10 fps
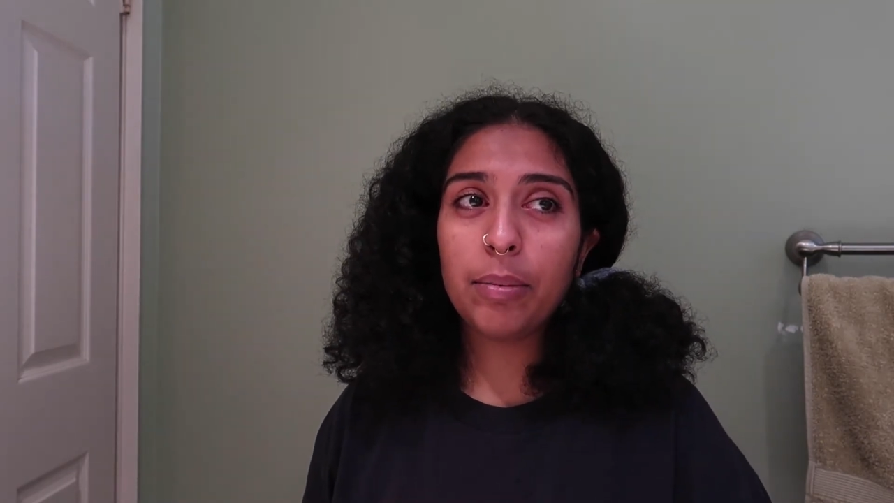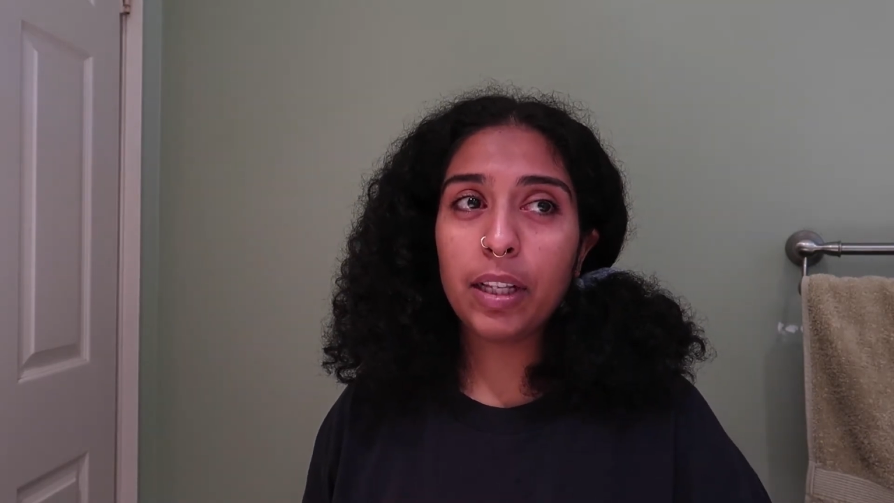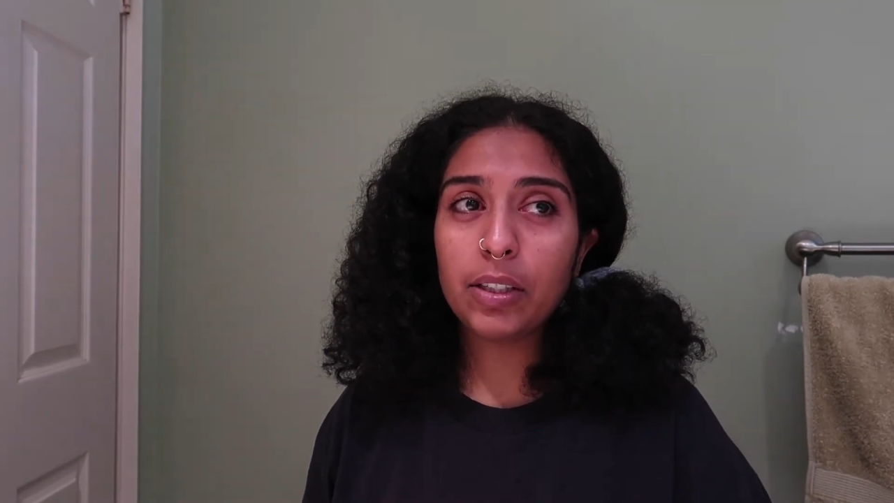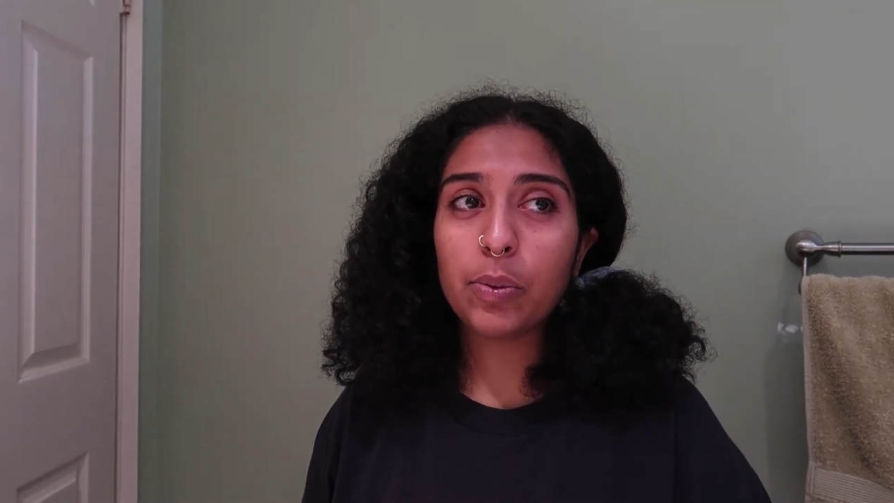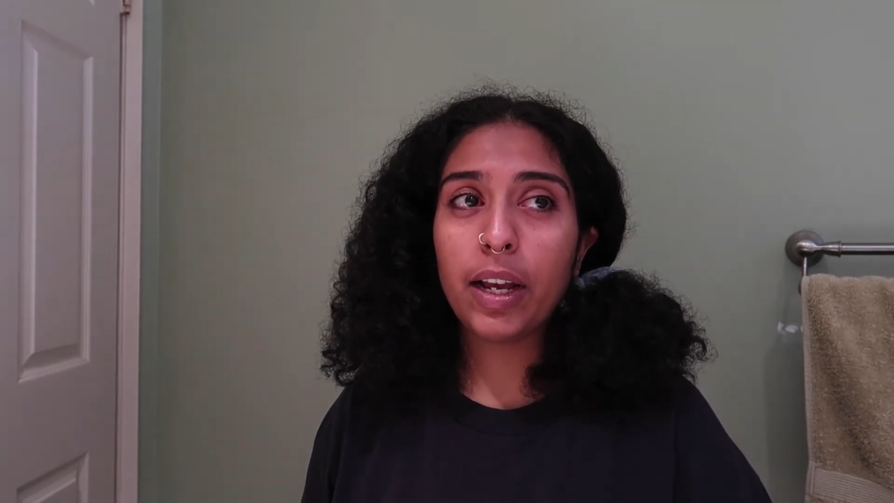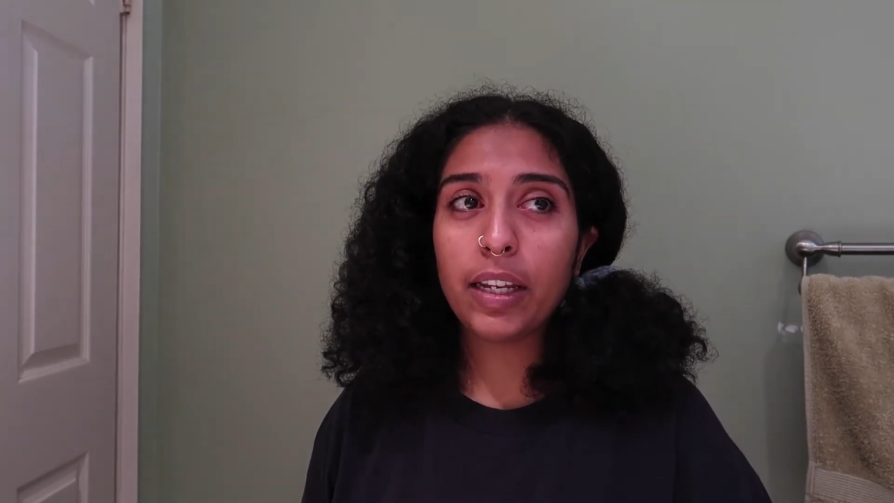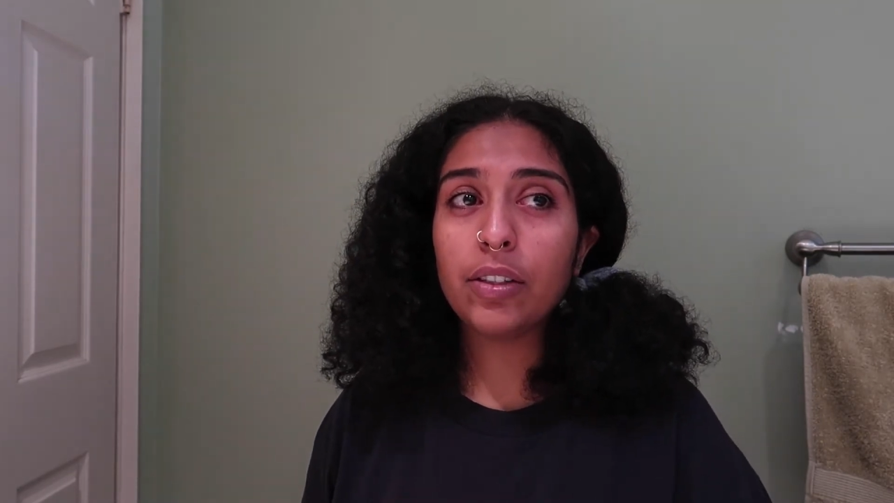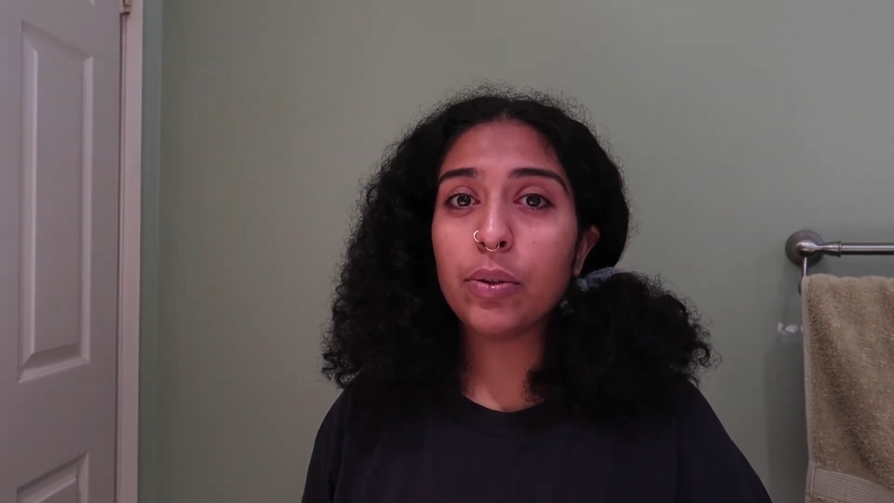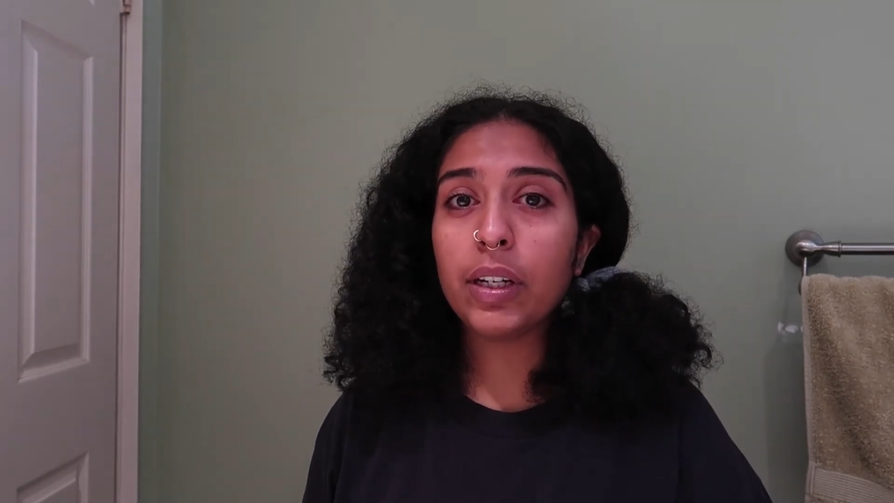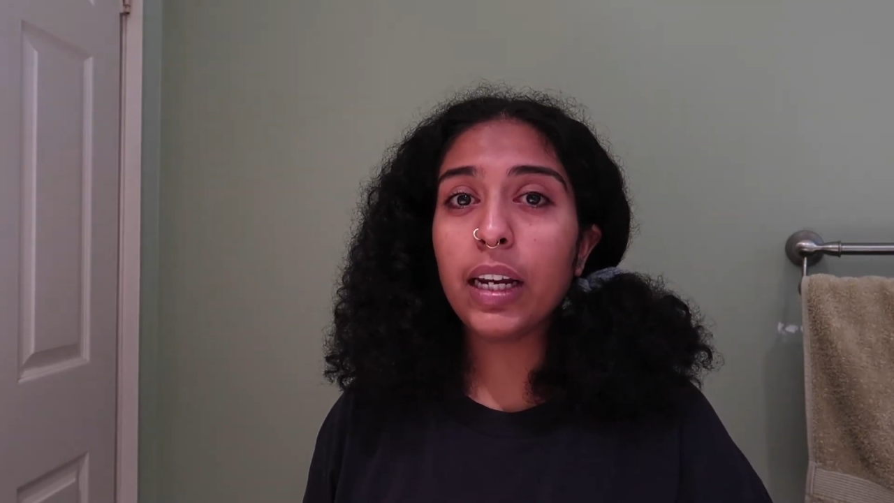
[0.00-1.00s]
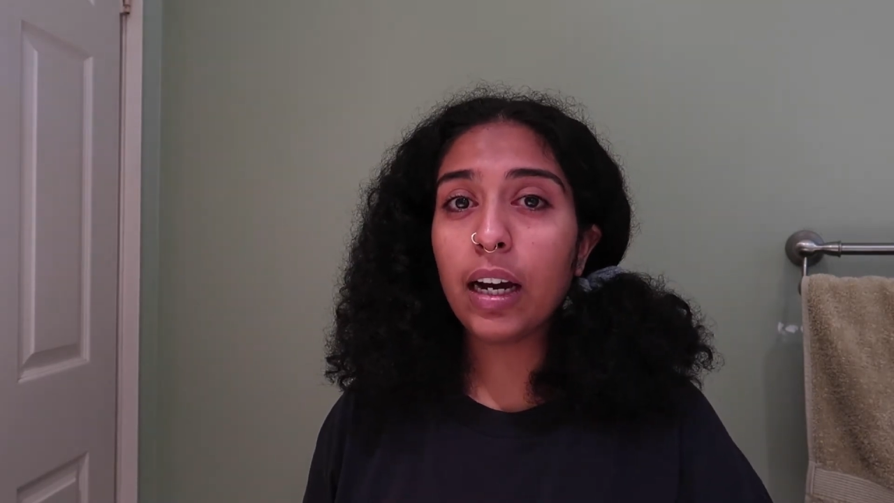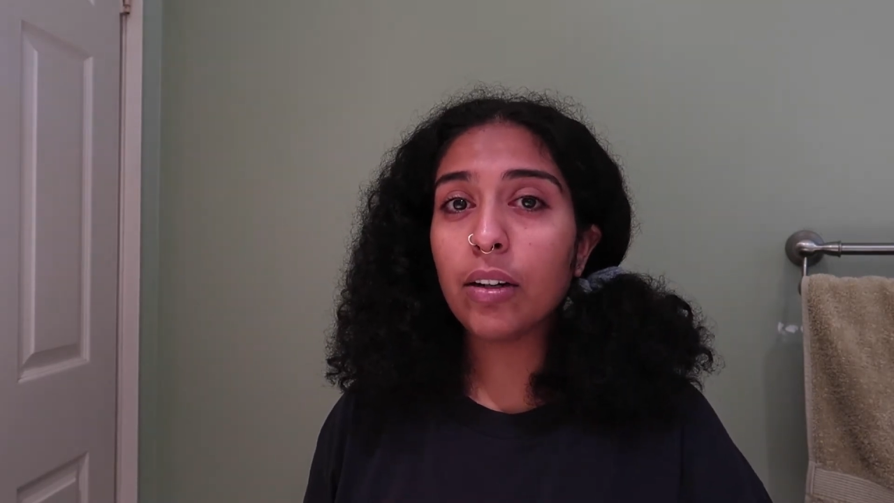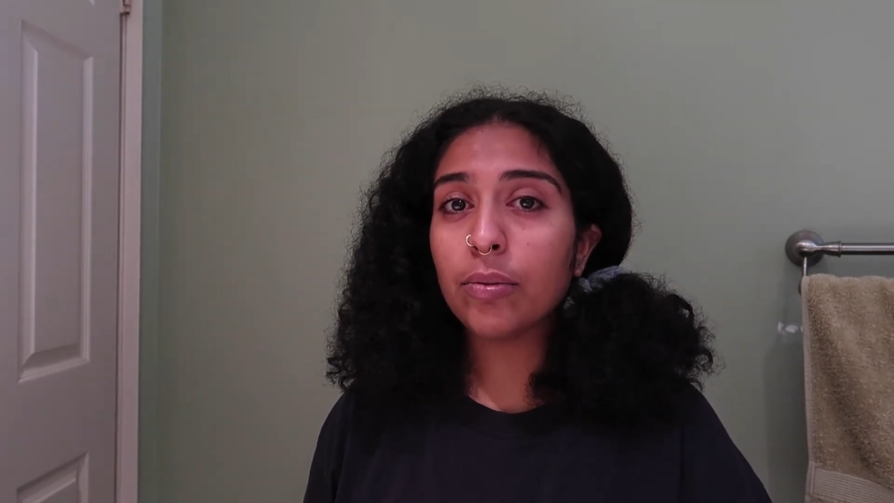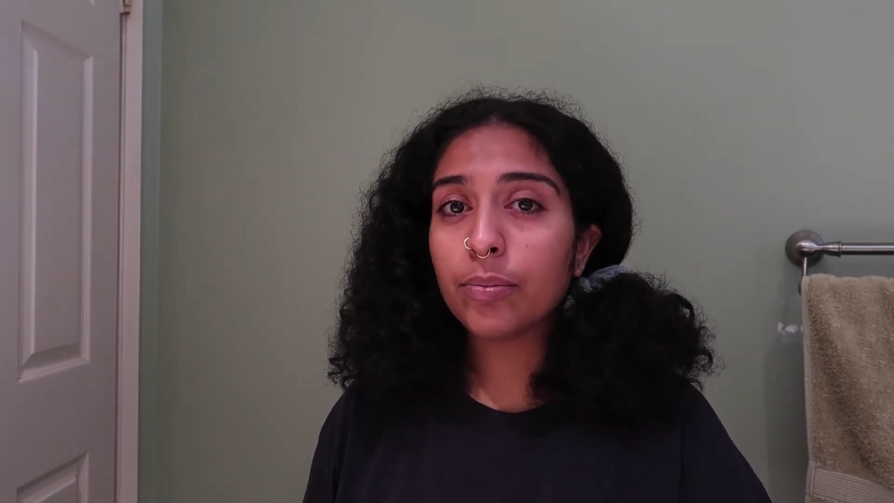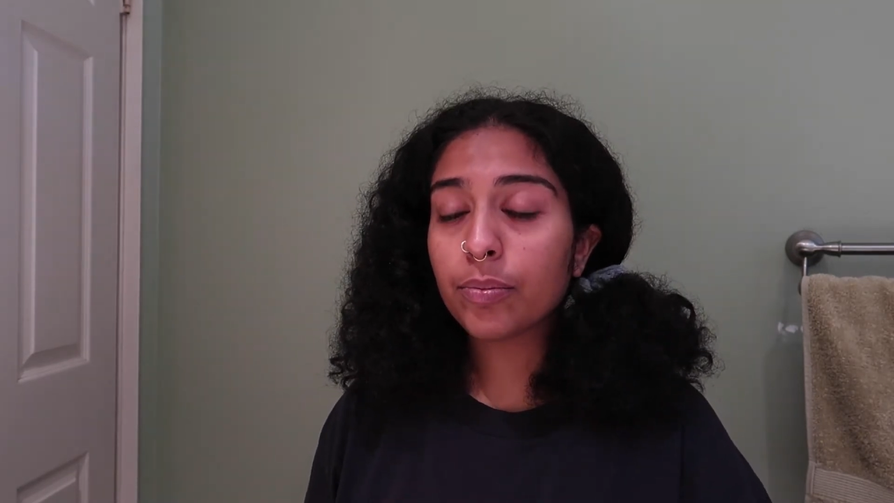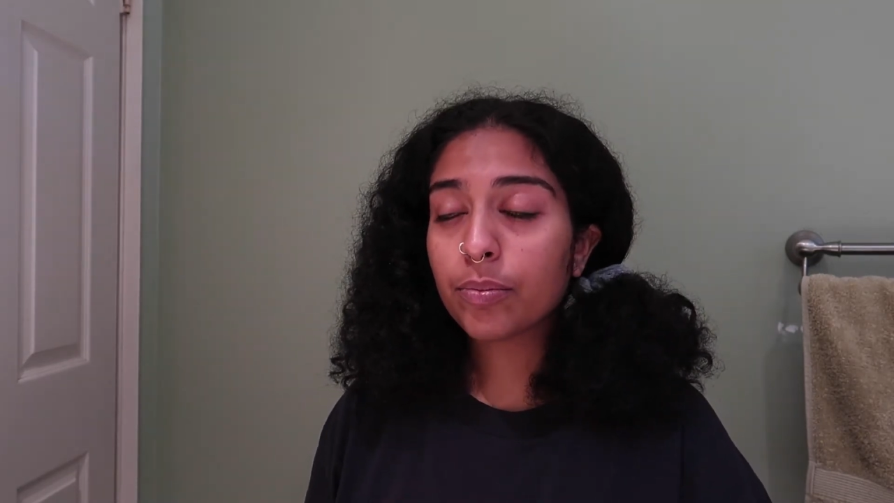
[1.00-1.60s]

place where I can do it now.